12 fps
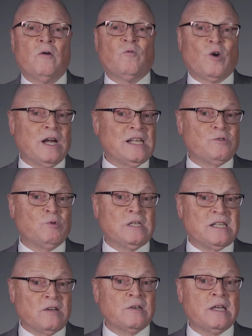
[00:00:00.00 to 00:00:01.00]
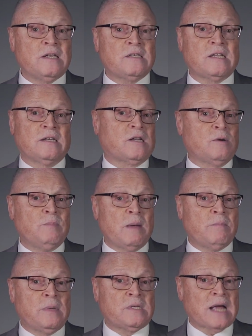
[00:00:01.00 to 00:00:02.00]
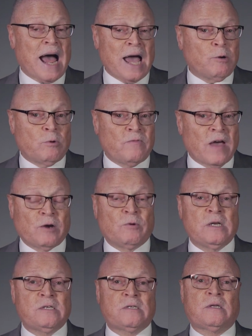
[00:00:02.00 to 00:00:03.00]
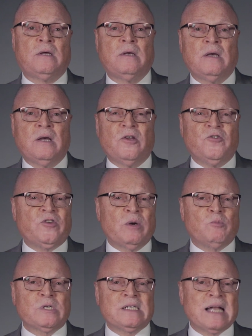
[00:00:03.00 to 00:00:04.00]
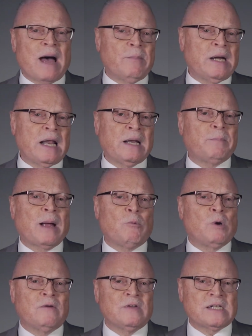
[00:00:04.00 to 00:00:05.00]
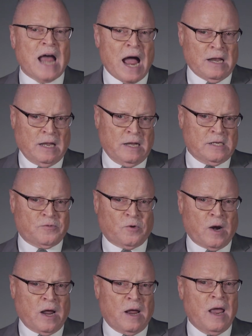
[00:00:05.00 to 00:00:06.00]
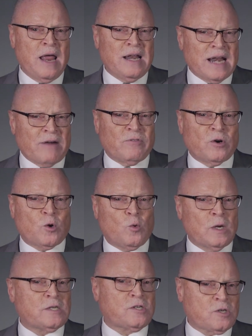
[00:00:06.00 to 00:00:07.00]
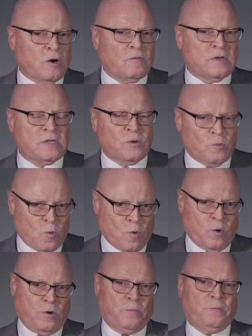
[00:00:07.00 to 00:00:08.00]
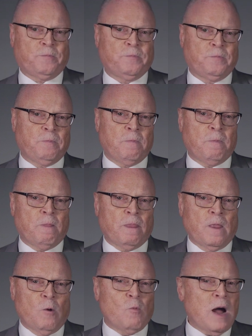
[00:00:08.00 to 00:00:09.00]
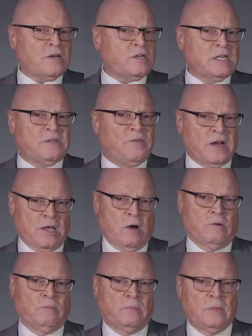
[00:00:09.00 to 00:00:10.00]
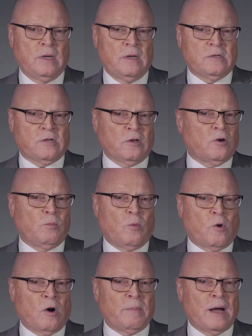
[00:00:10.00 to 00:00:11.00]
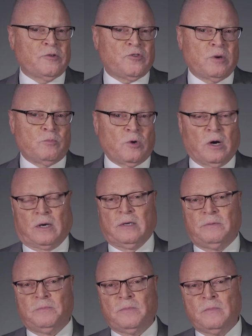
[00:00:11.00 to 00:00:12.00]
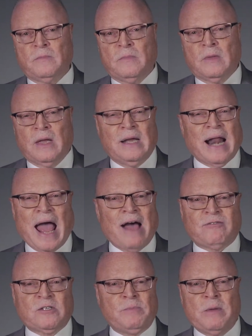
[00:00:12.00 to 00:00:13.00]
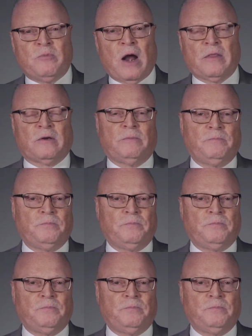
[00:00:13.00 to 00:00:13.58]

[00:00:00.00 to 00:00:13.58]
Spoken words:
For his resilience and commitment to Iowa veterans, Jim was nominated by one of his colleagues for a Never Quit Service Award. Watch this video to learn more about Jim Rook, an AFSCME brother